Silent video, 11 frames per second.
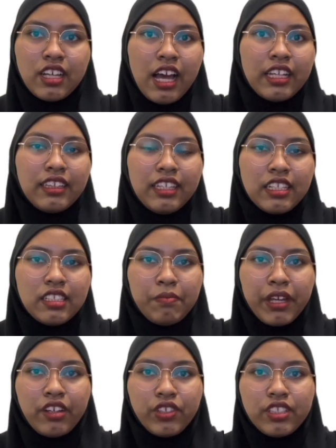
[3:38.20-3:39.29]
This
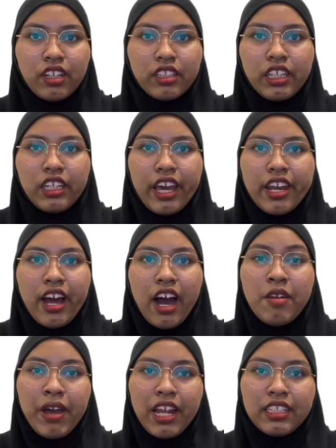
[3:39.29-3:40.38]
may result in an
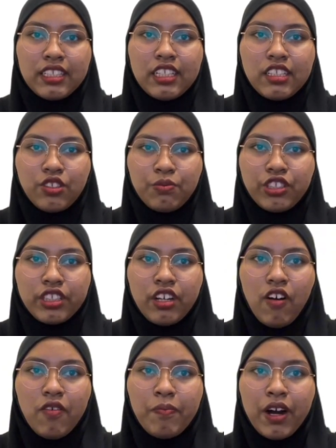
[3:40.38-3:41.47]
unbalanced
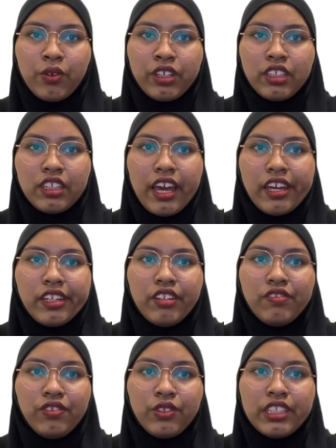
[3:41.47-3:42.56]
distribution of power and
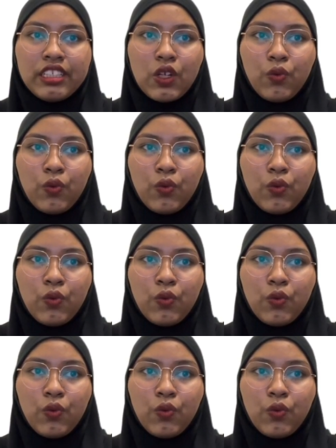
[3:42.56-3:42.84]
influence,